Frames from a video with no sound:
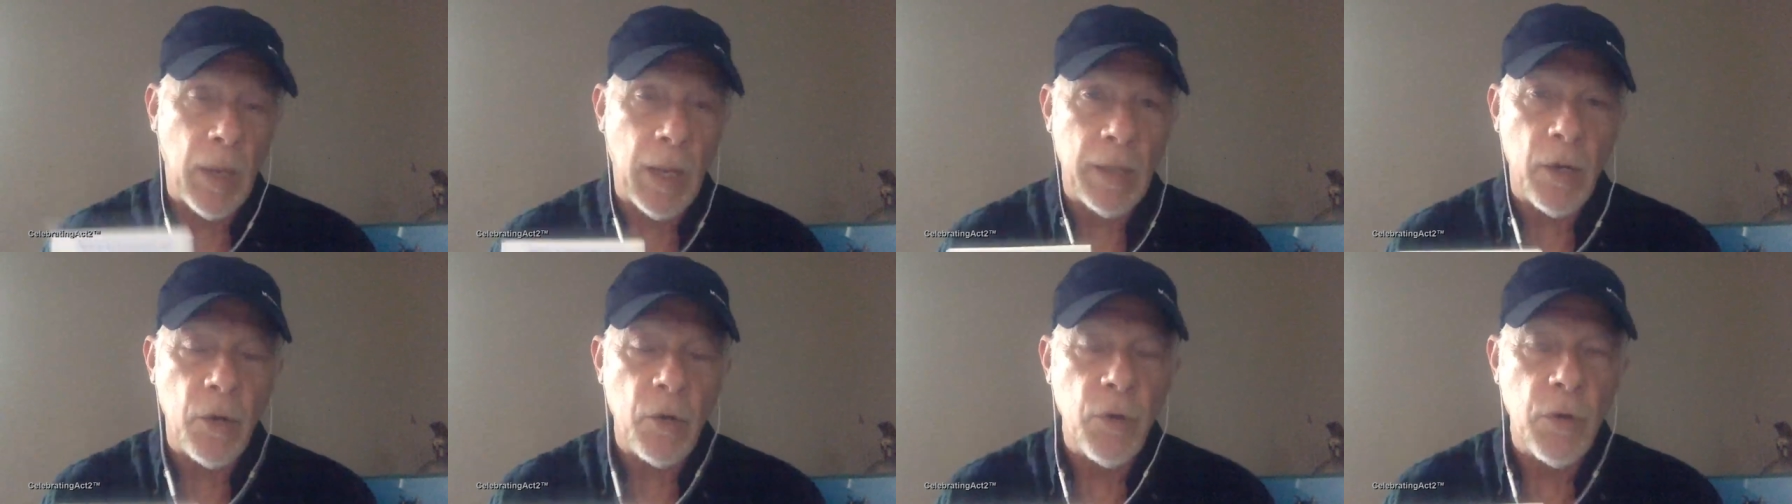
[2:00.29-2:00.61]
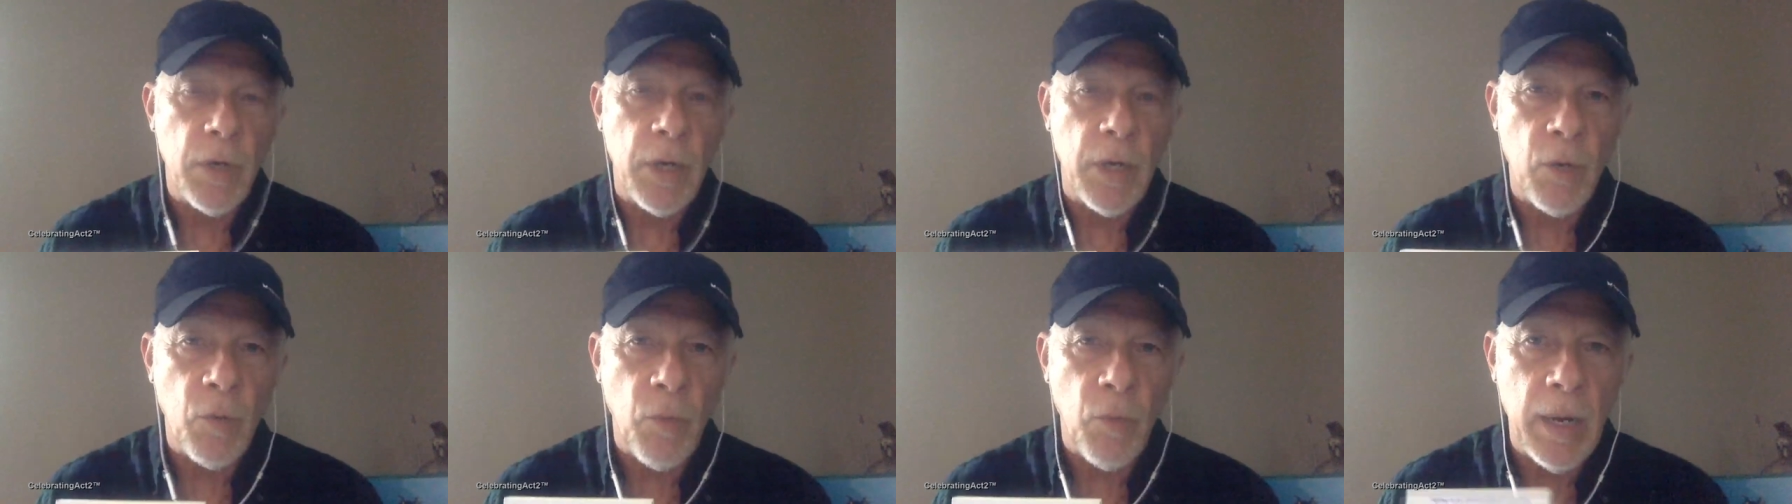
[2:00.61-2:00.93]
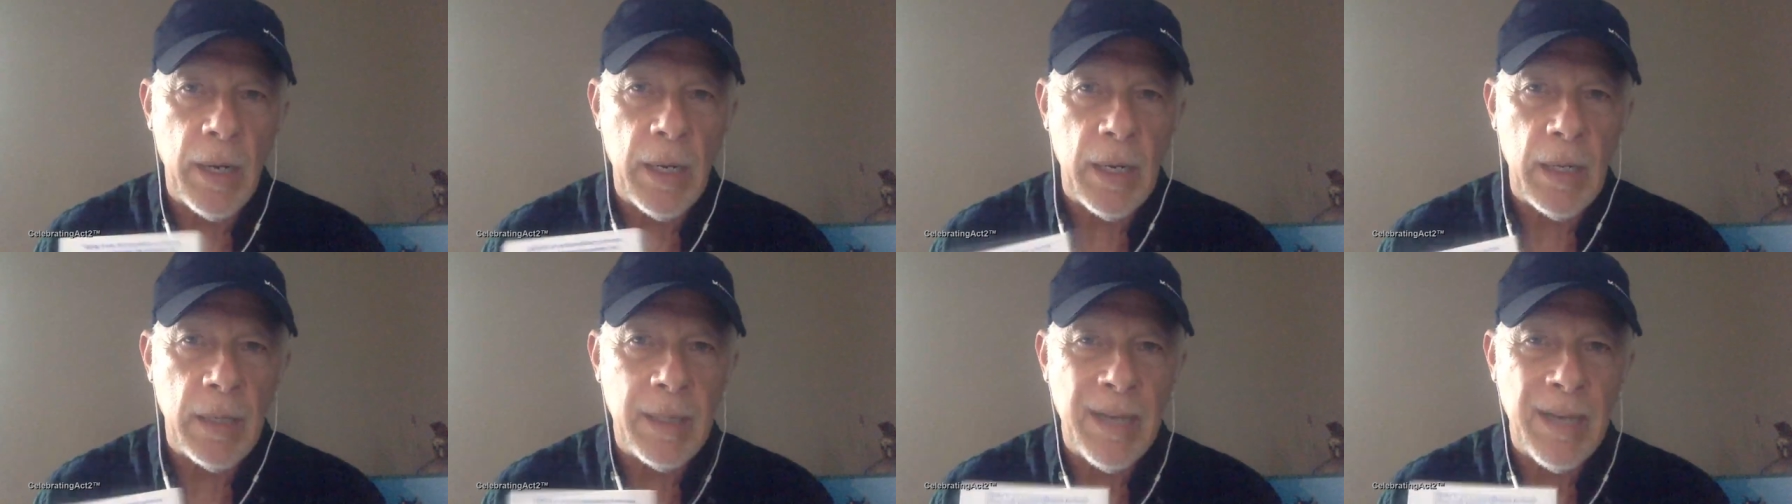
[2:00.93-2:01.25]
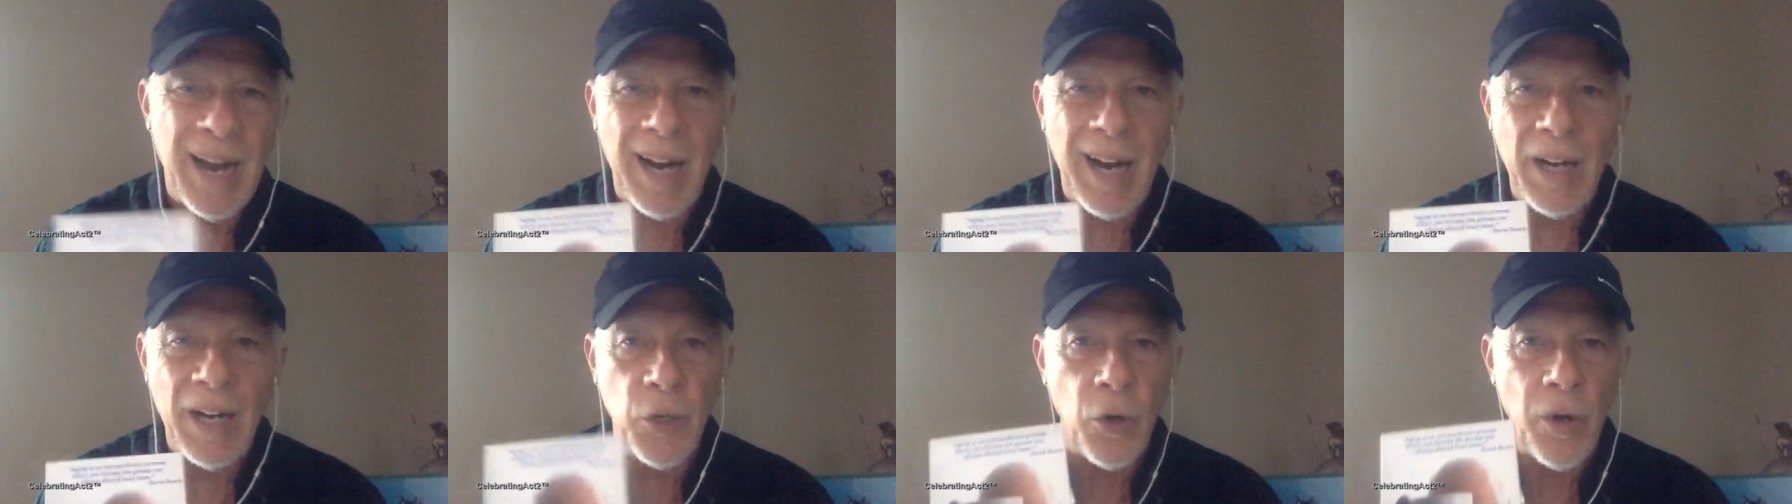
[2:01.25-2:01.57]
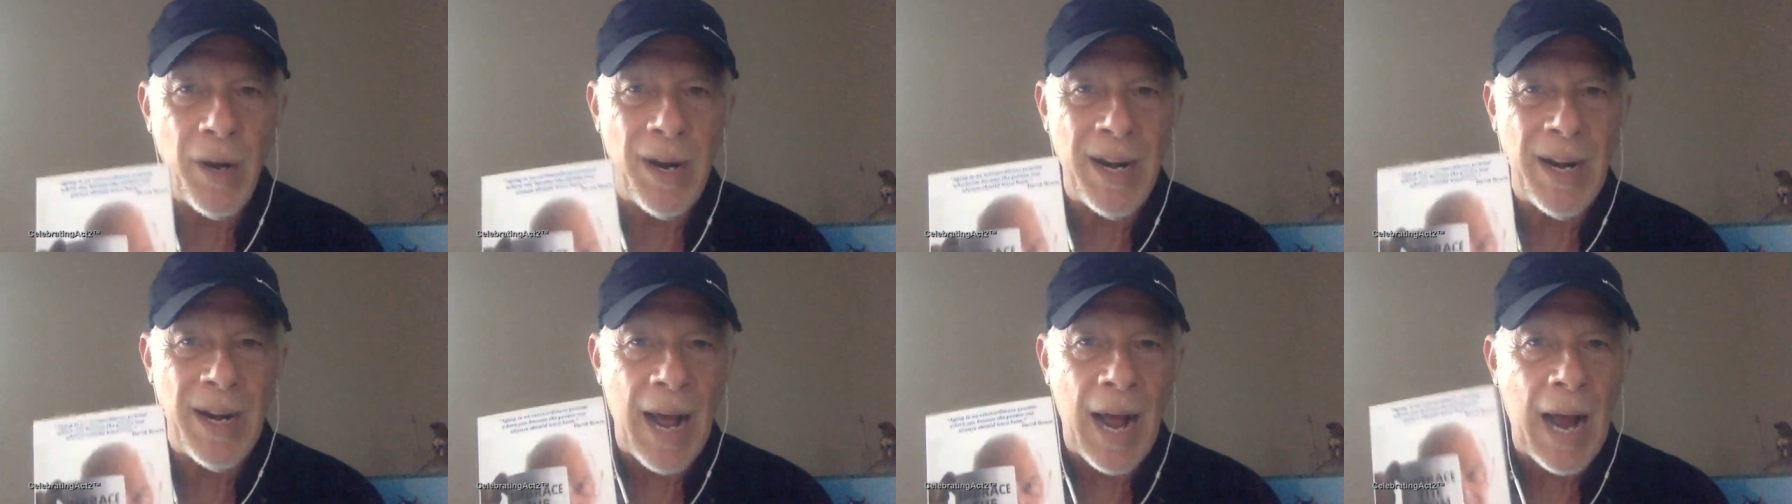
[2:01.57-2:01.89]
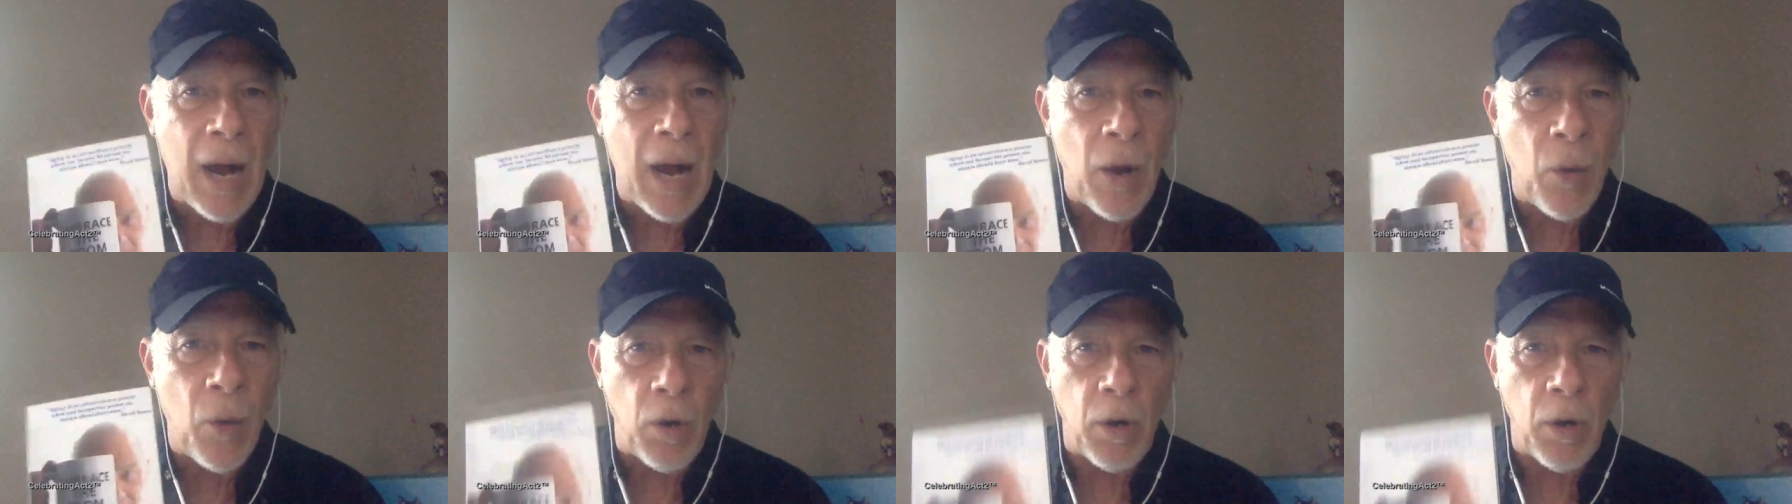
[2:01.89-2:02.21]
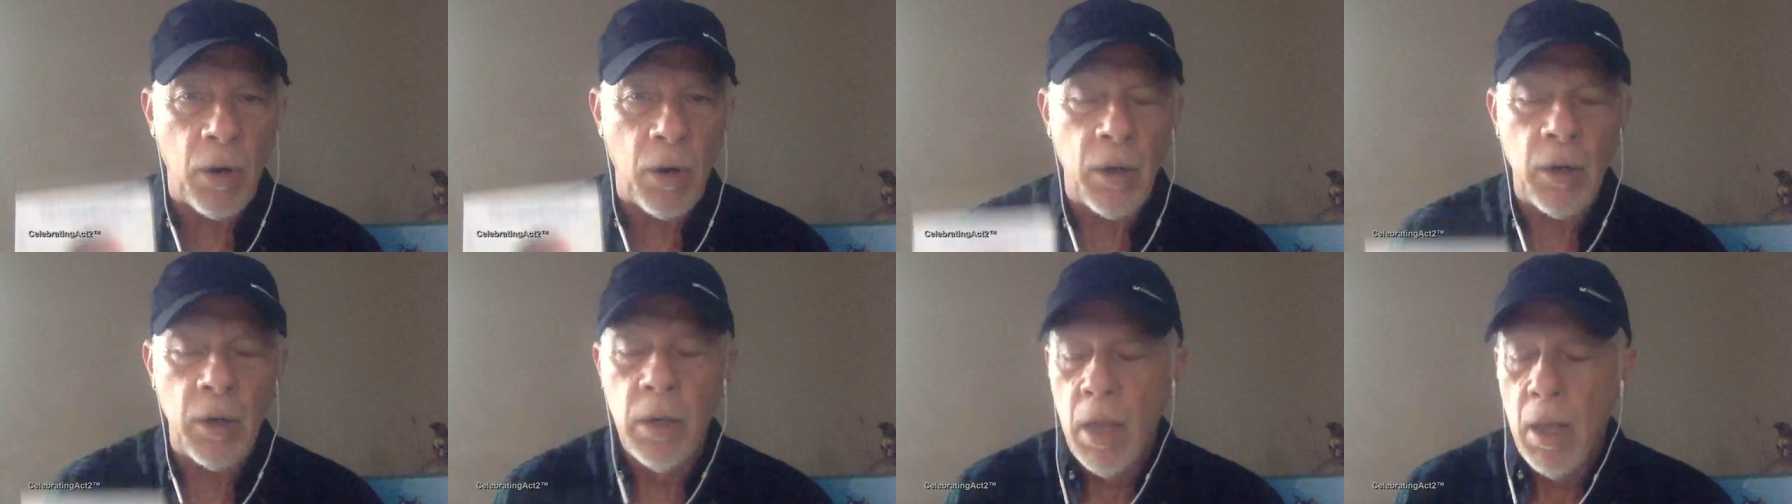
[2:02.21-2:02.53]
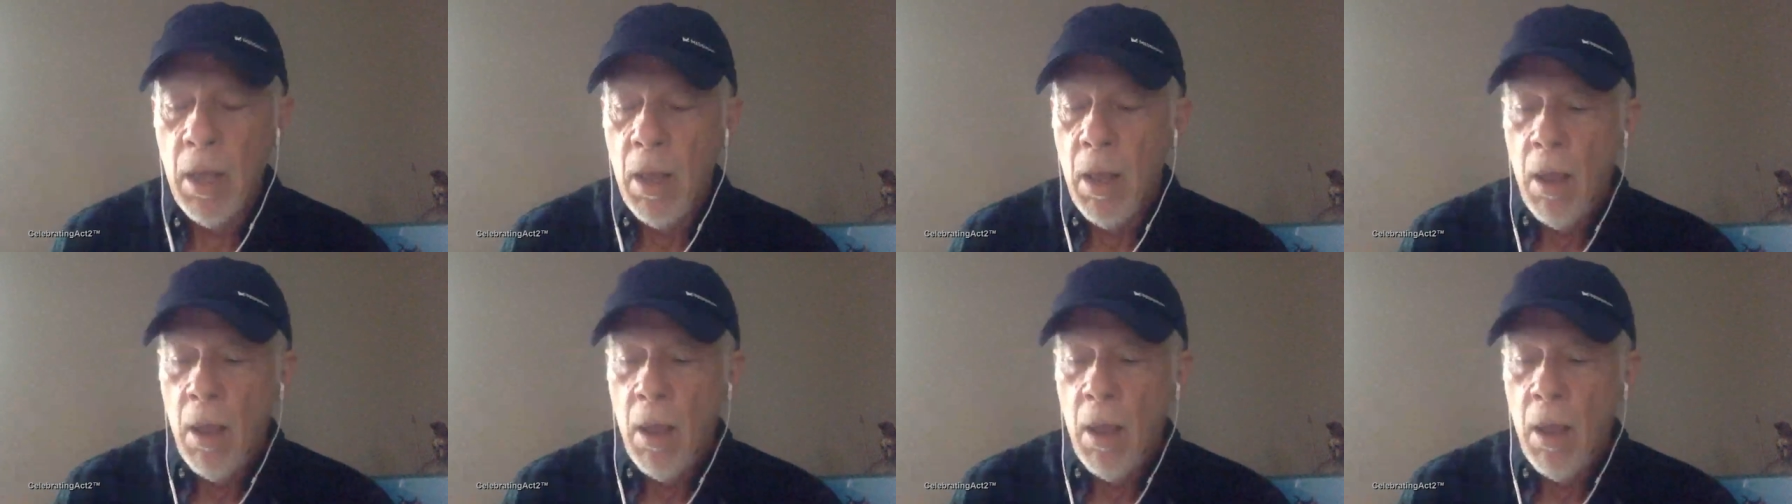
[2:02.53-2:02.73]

Well, I know you can read it in under an hour.